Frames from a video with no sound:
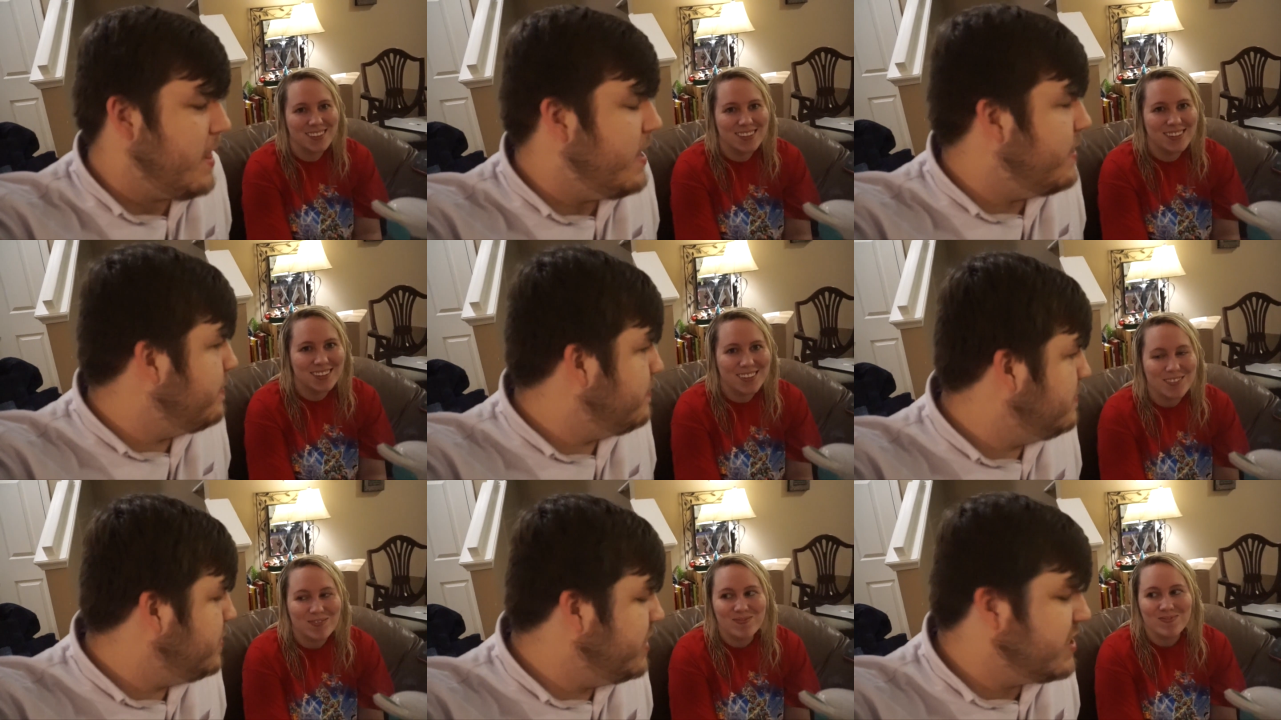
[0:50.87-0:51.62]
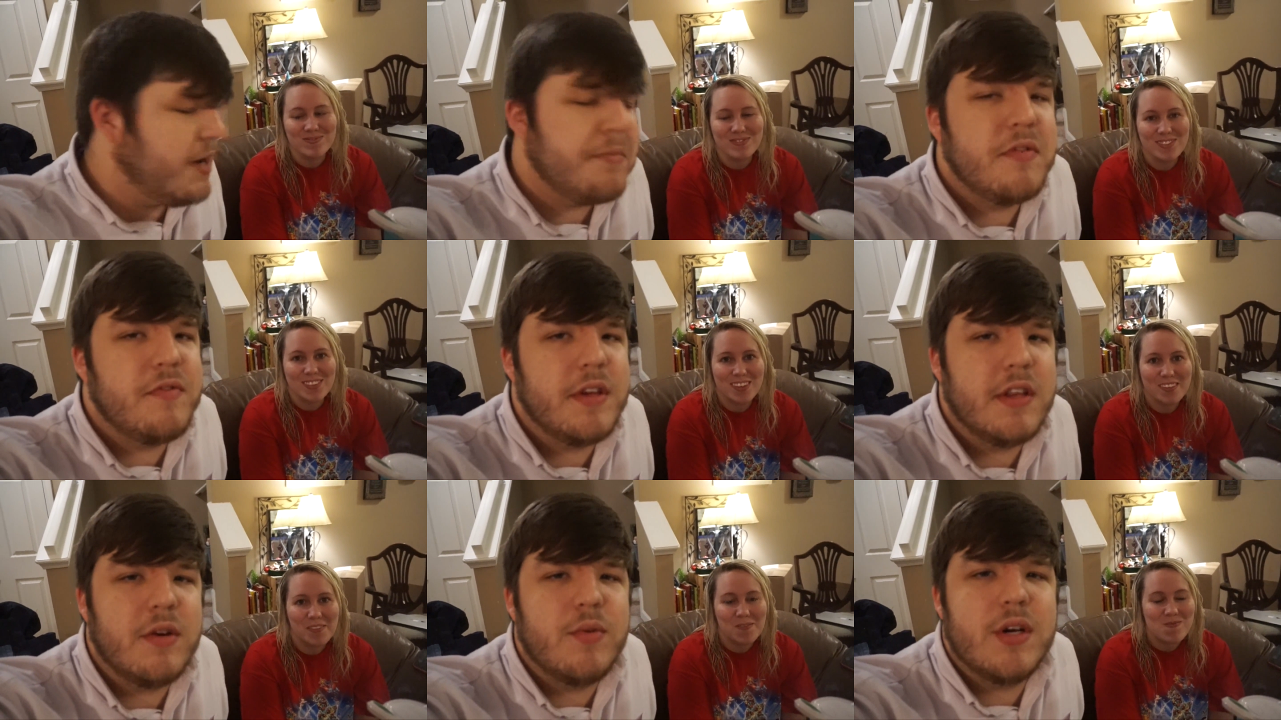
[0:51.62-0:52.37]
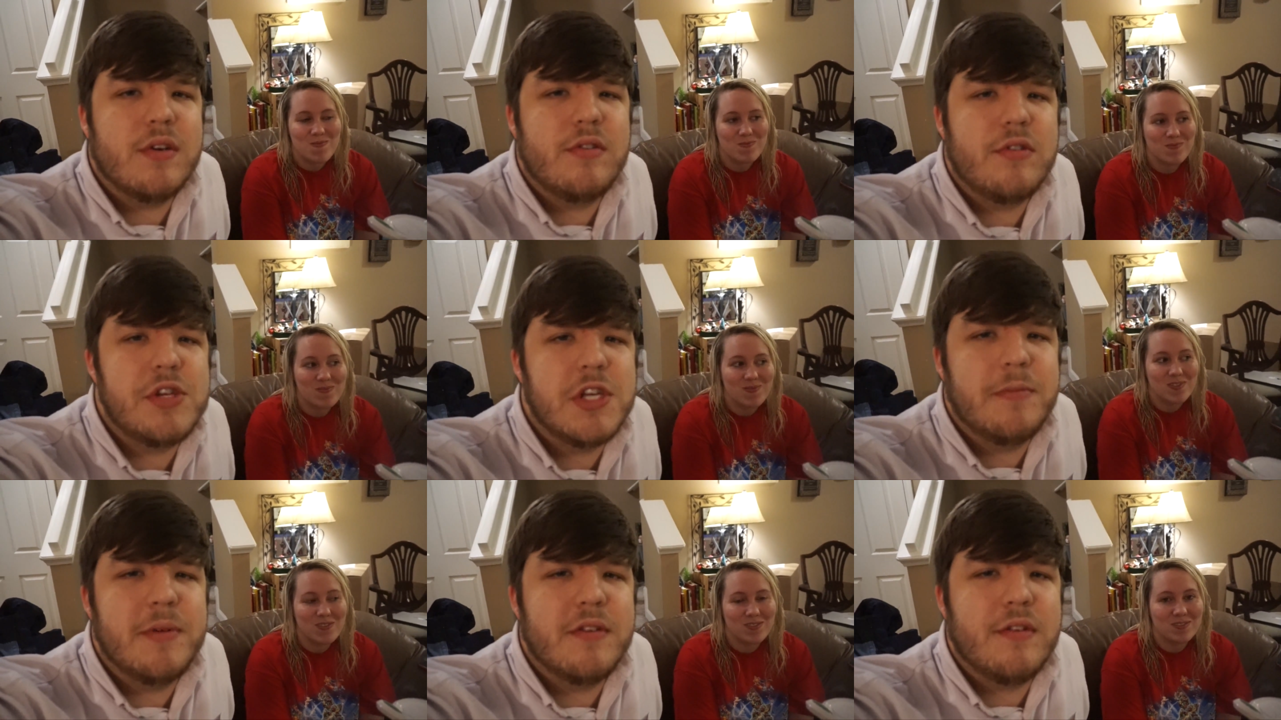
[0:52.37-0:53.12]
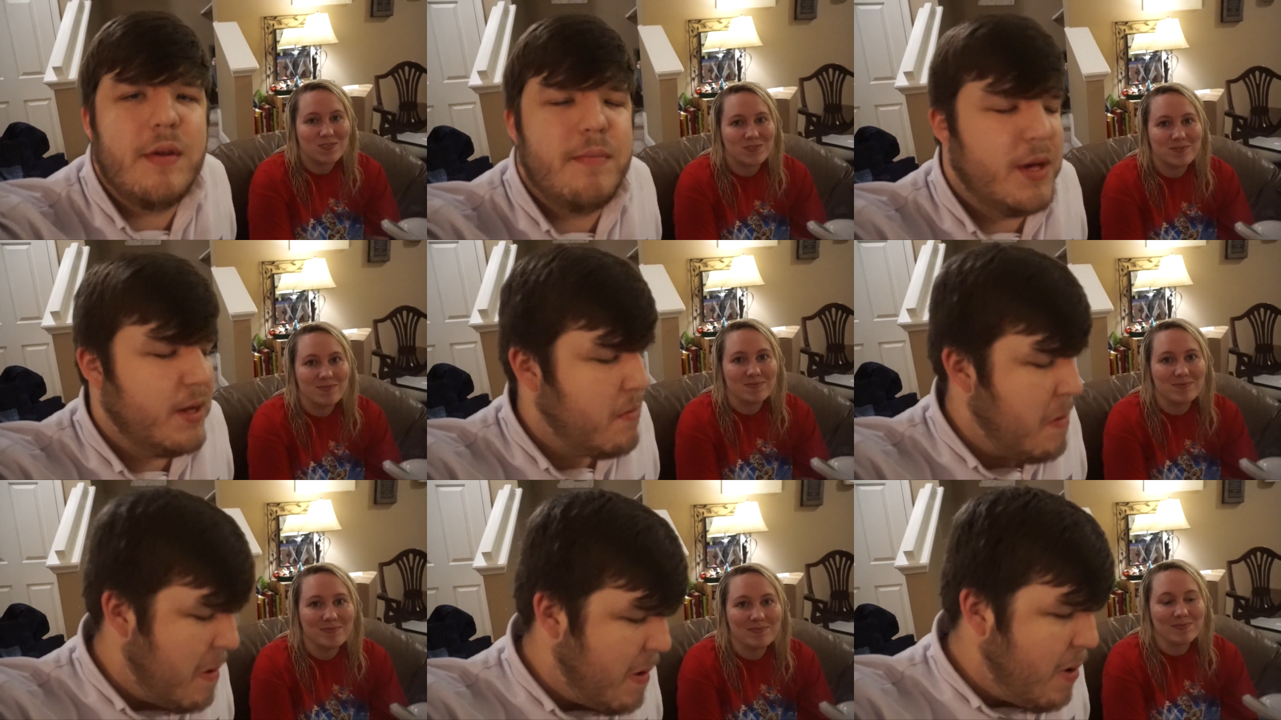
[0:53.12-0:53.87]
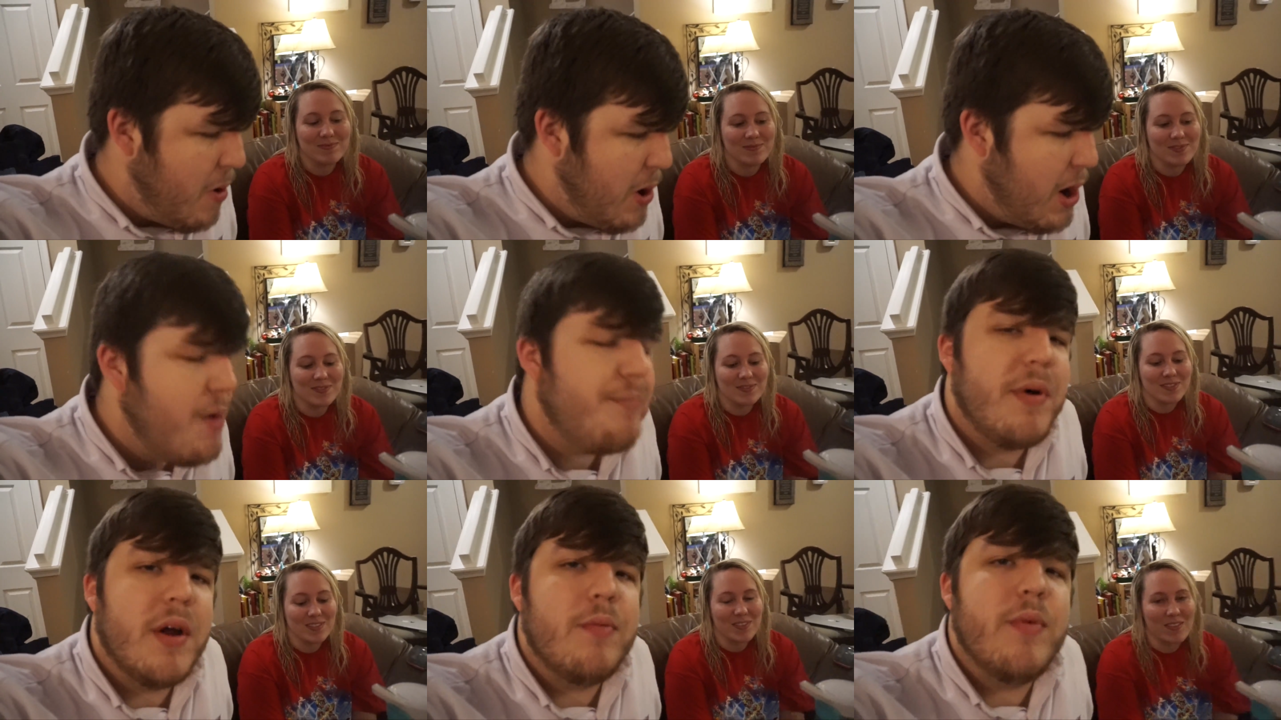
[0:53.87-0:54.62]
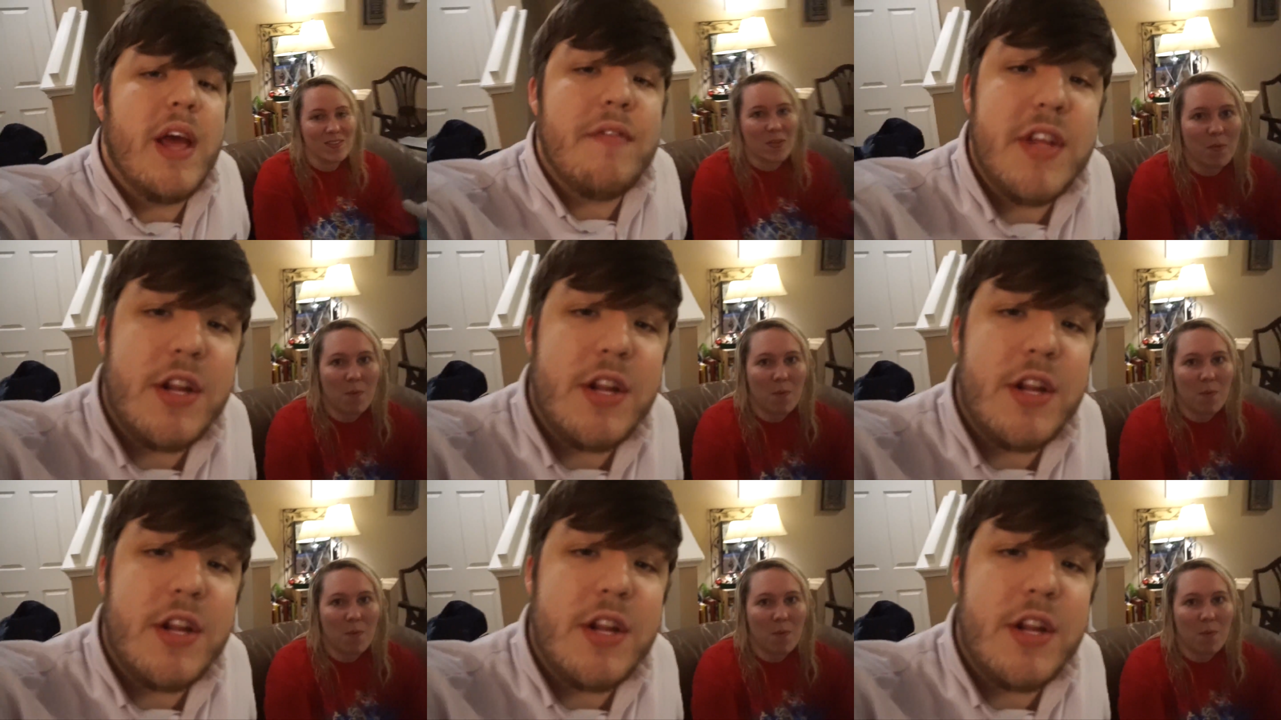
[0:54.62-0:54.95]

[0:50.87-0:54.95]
Speaker 1: Yeah, she's not been feeling well, so she's been sleeping. But we have